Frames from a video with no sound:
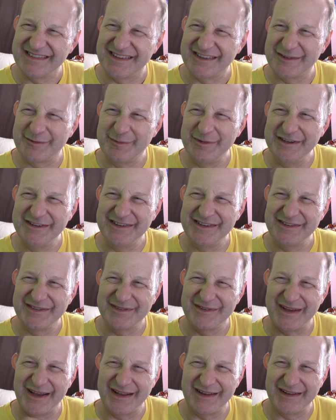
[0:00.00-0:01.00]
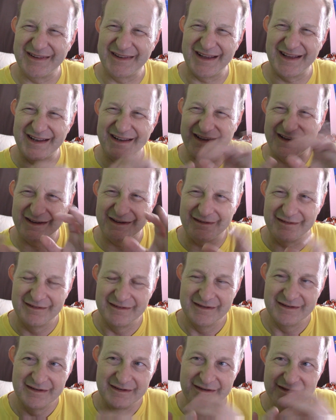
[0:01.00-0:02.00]
the species that
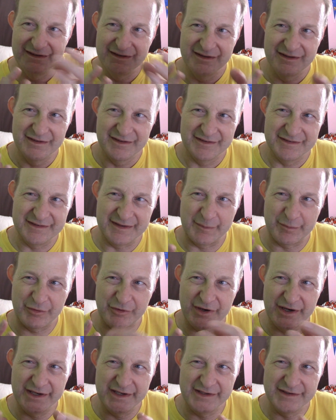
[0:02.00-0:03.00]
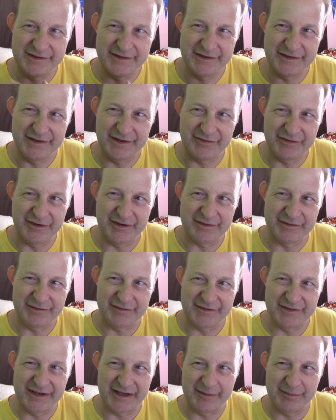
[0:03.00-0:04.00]
separate into different
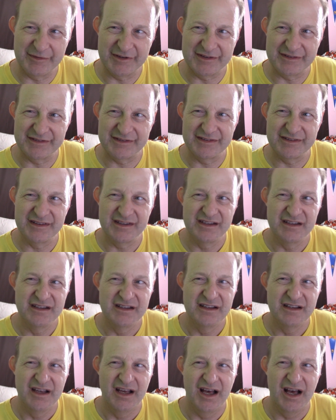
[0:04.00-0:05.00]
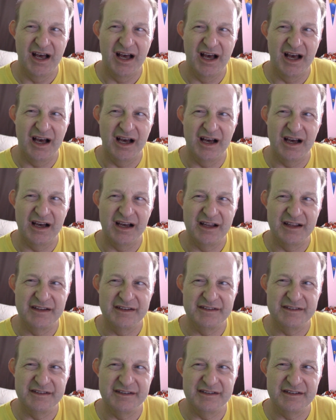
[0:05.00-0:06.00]
segments.
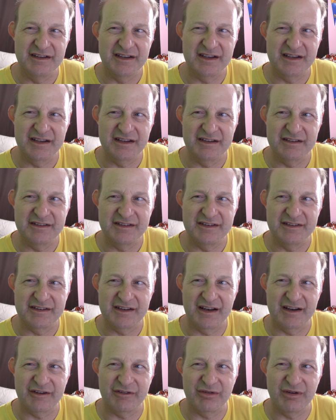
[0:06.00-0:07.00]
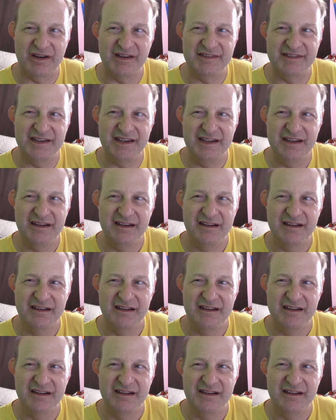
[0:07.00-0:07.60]
And she's kind of crazy,